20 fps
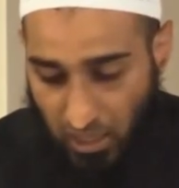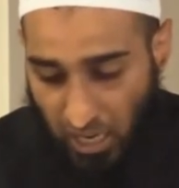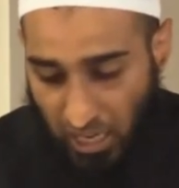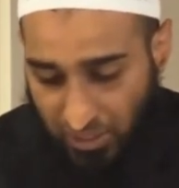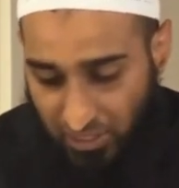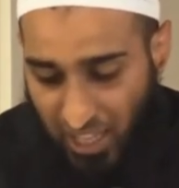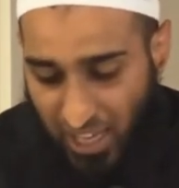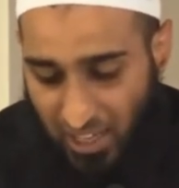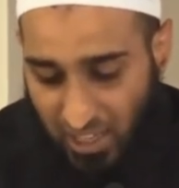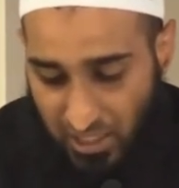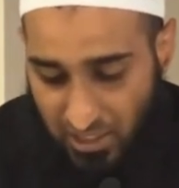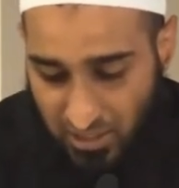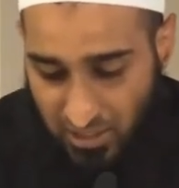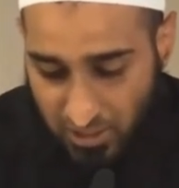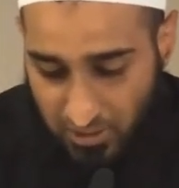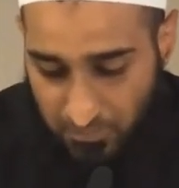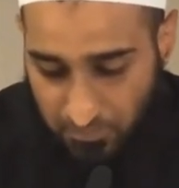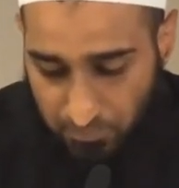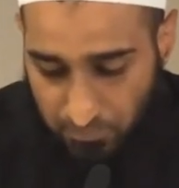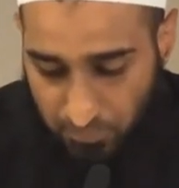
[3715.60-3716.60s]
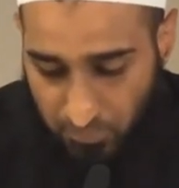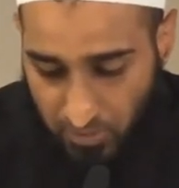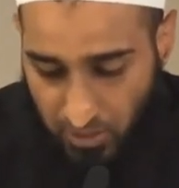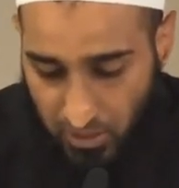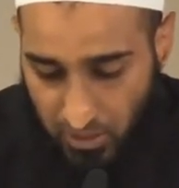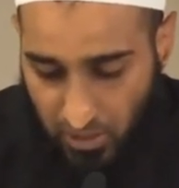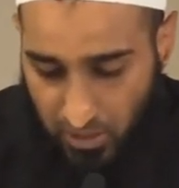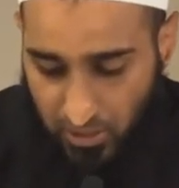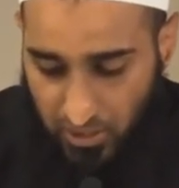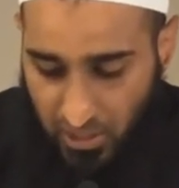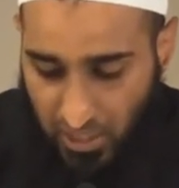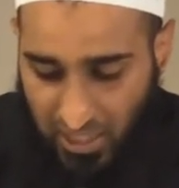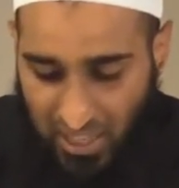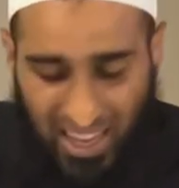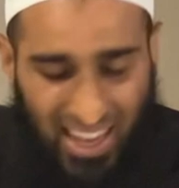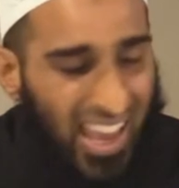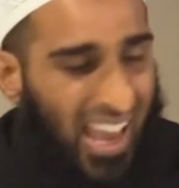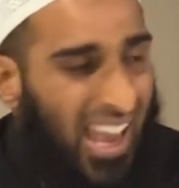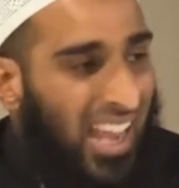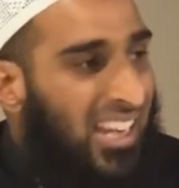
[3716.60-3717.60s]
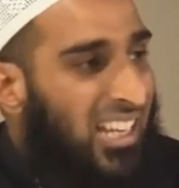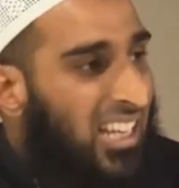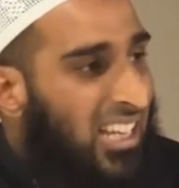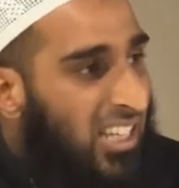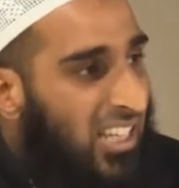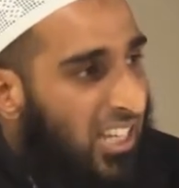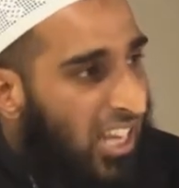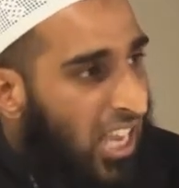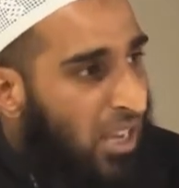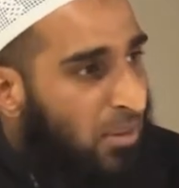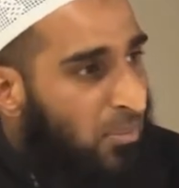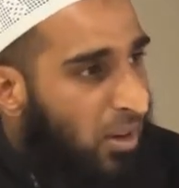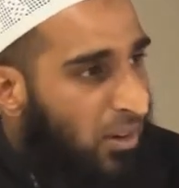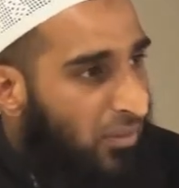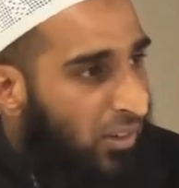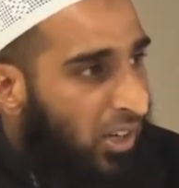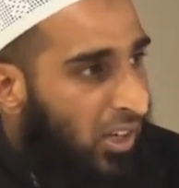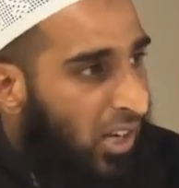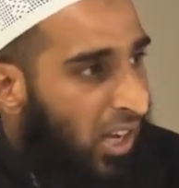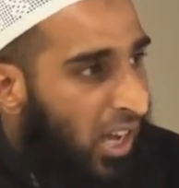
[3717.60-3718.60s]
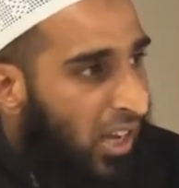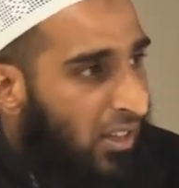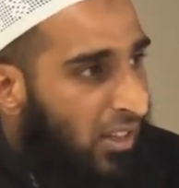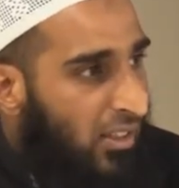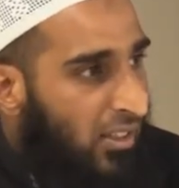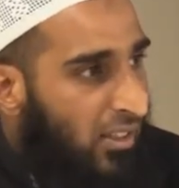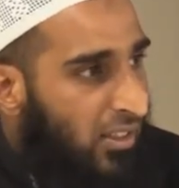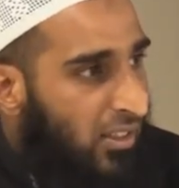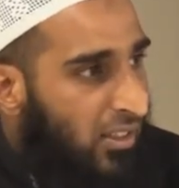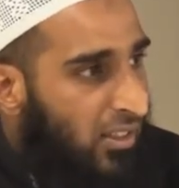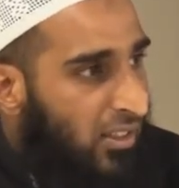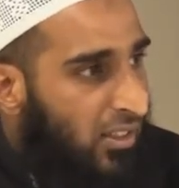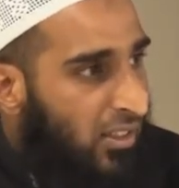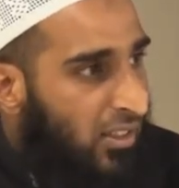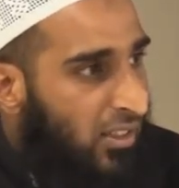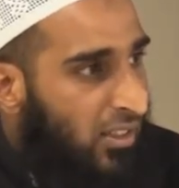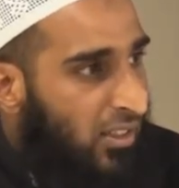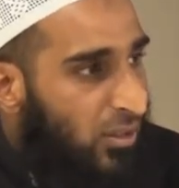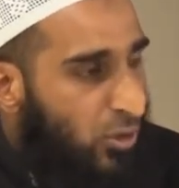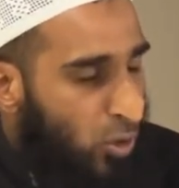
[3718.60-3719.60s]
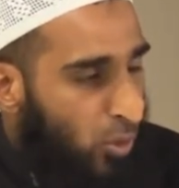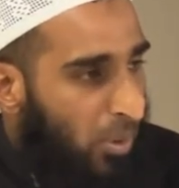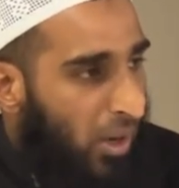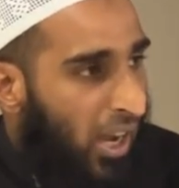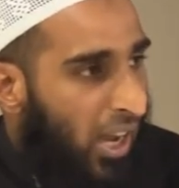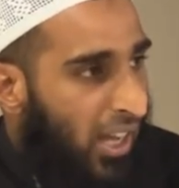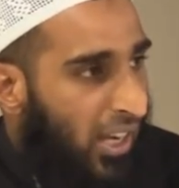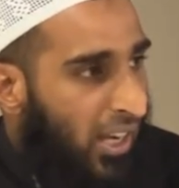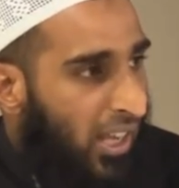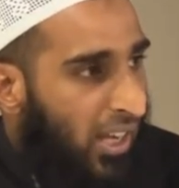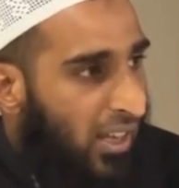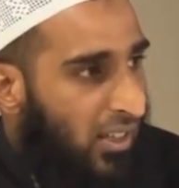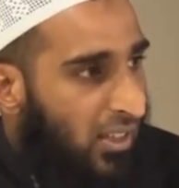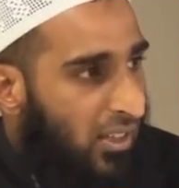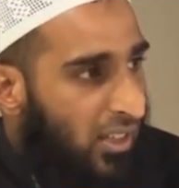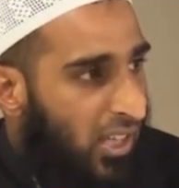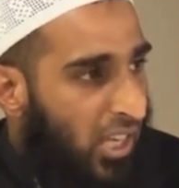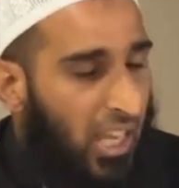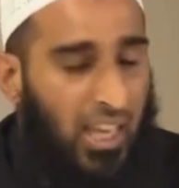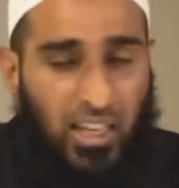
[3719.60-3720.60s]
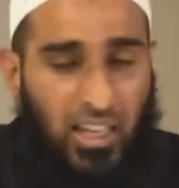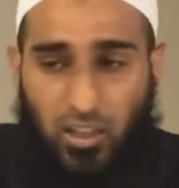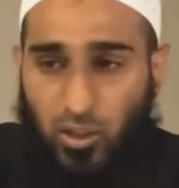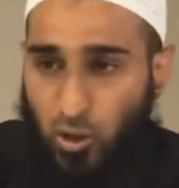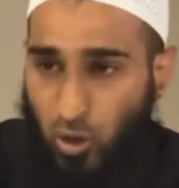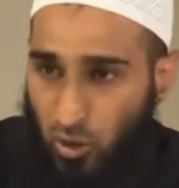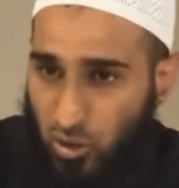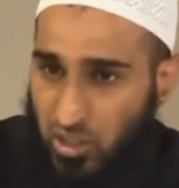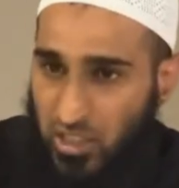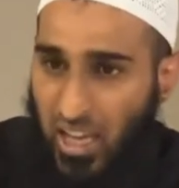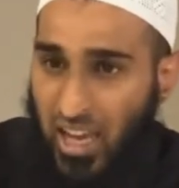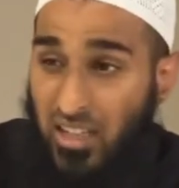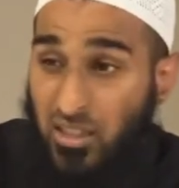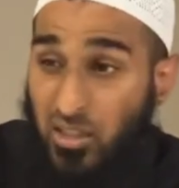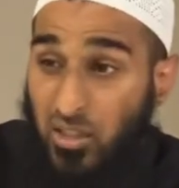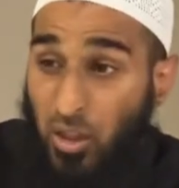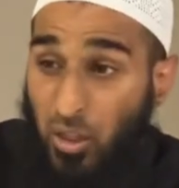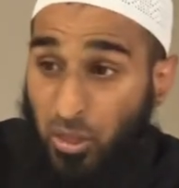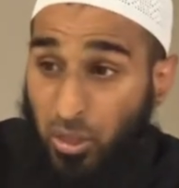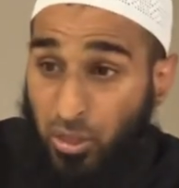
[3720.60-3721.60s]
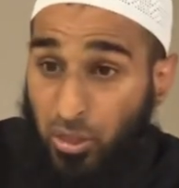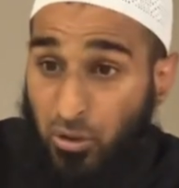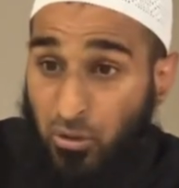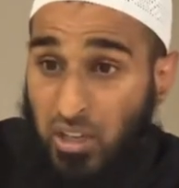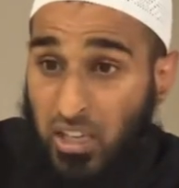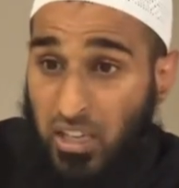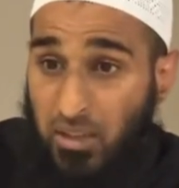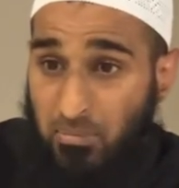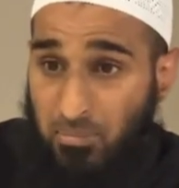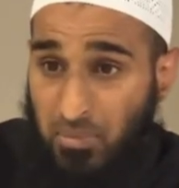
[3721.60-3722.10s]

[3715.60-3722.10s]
And that is that any name of Allah subhana, it contains three